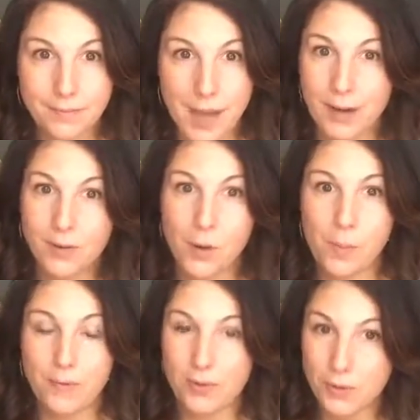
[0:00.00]
I don't know
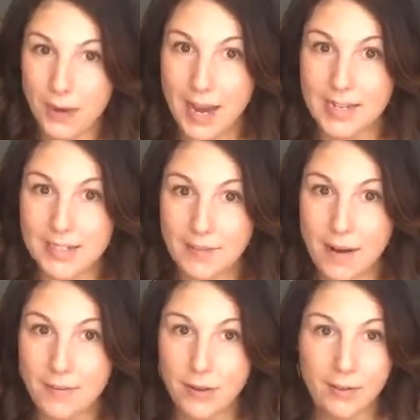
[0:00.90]
about if you guys have
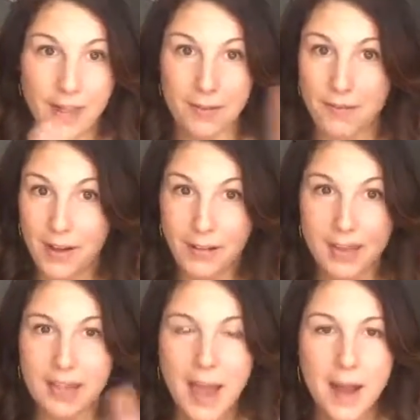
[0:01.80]
ever like felt
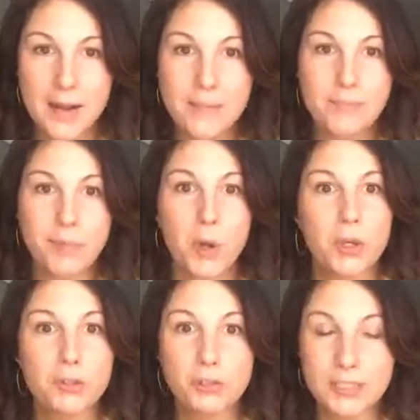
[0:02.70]
like that, where
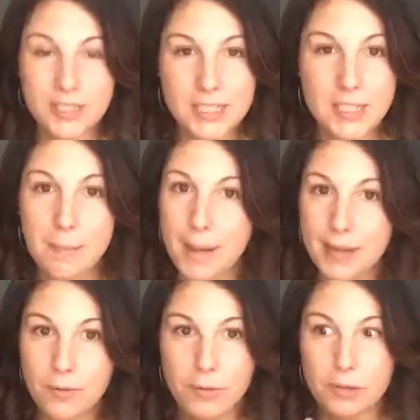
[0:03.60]
you see
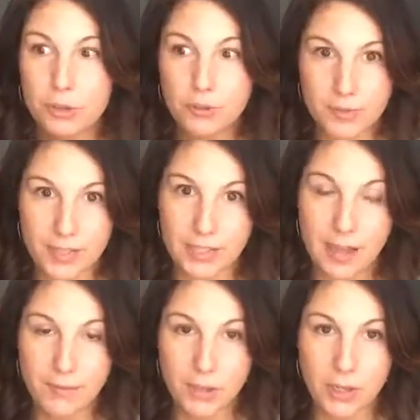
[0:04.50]
somebody who you just really
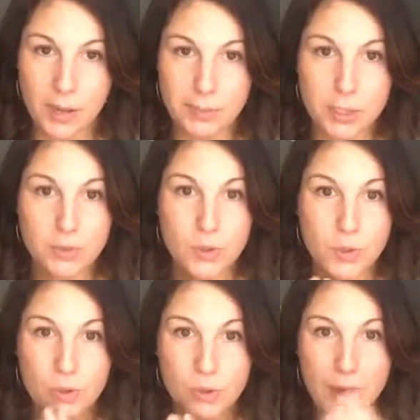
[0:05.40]
love and look up to, and so
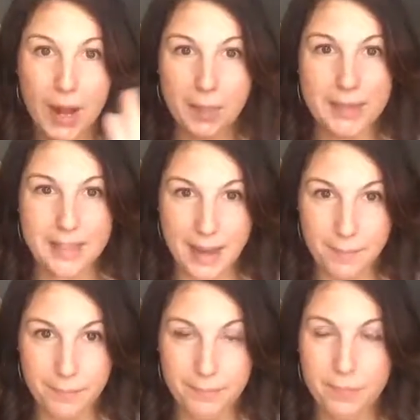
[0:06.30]
you try to be
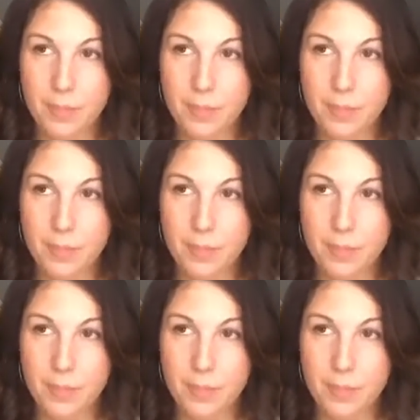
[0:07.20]
them.